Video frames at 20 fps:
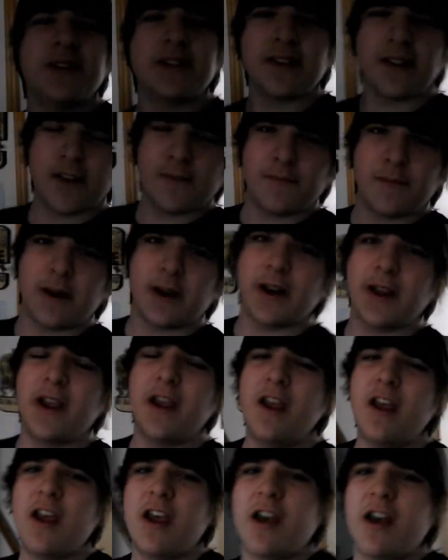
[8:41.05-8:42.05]
still have
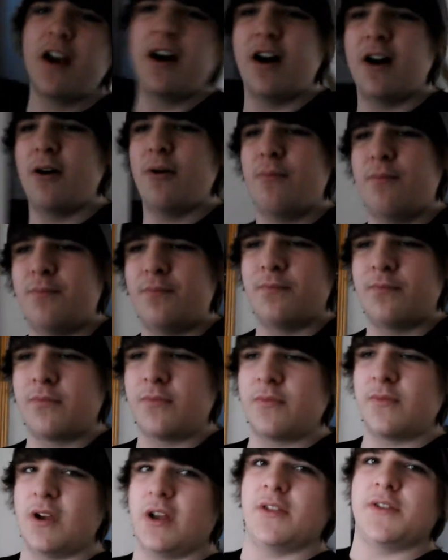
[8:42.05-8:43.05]
money,
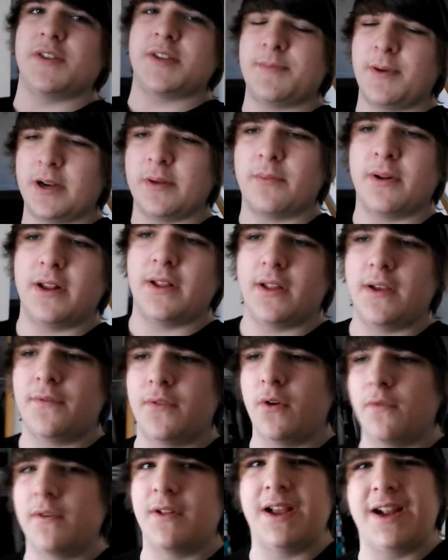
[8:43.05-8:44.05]
the spending money
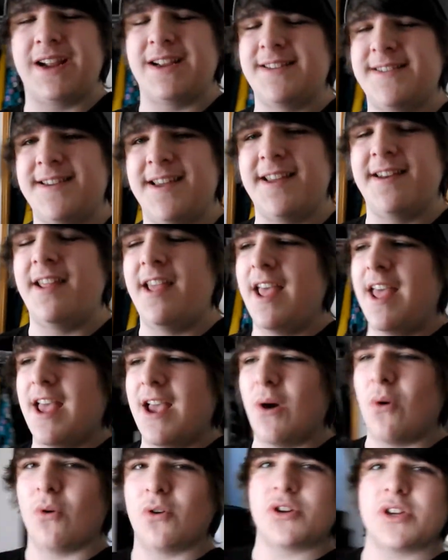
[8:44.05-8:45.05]
left over, like I said,
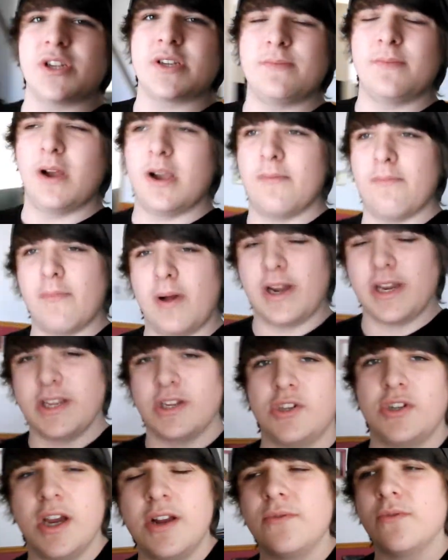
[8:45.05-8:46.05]
or just my money
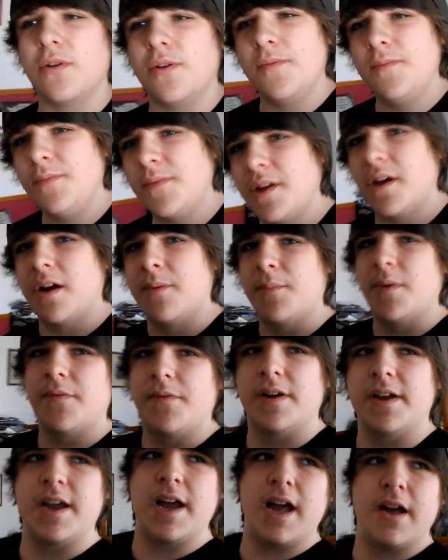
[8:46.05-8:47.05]
in general,
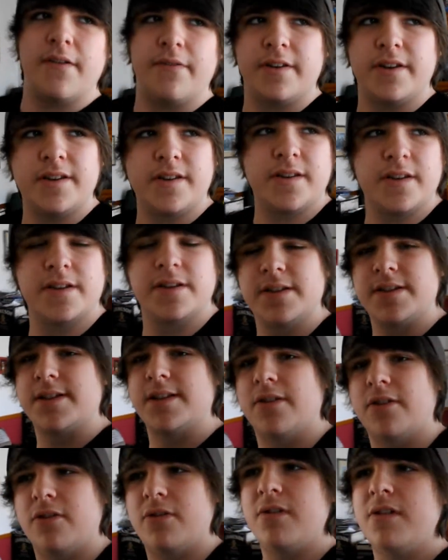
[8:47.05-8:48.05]
if I have it
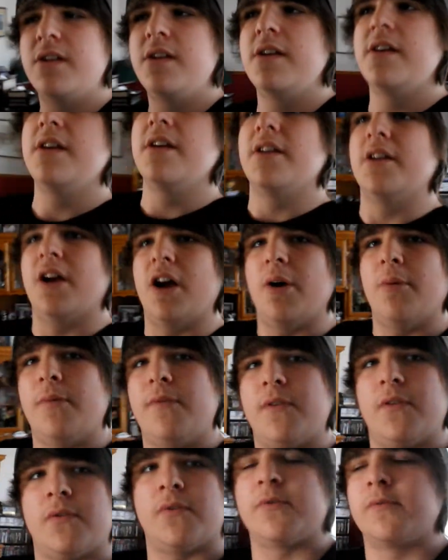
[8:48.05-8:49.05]
still,
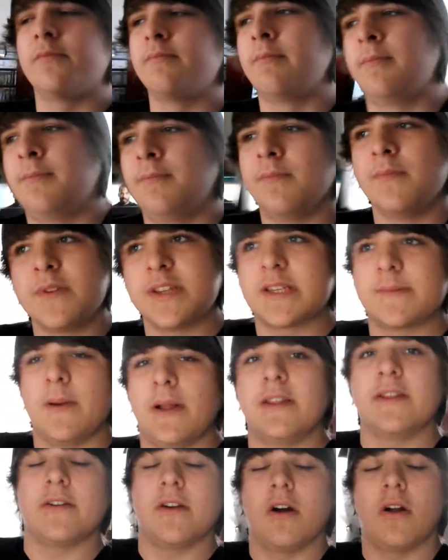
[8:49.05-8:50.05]
if I don't
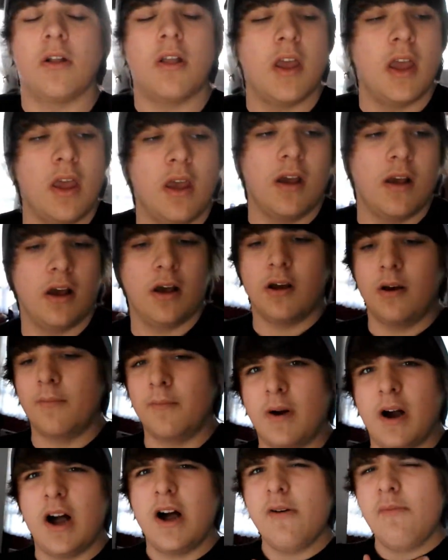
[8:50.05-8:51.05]
spend it all.
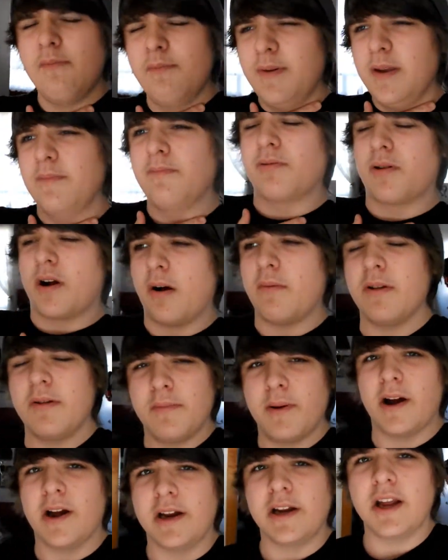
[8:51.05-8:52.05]
I'll be probably
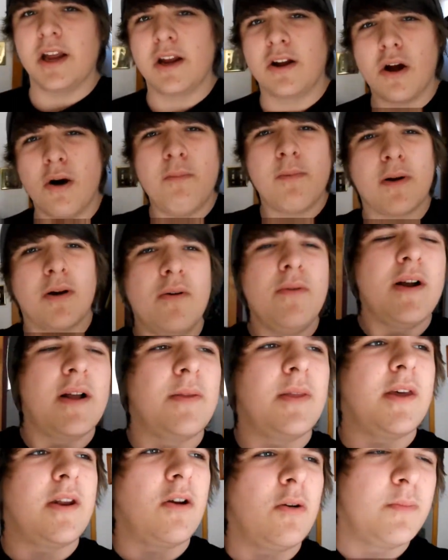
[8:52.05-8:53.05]
buying a GoPro,
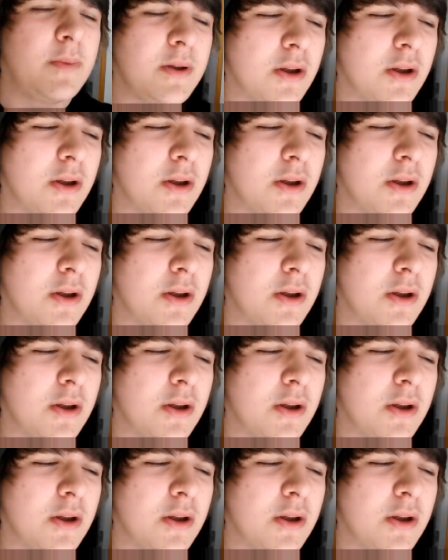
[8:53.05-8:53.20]
and then I'll be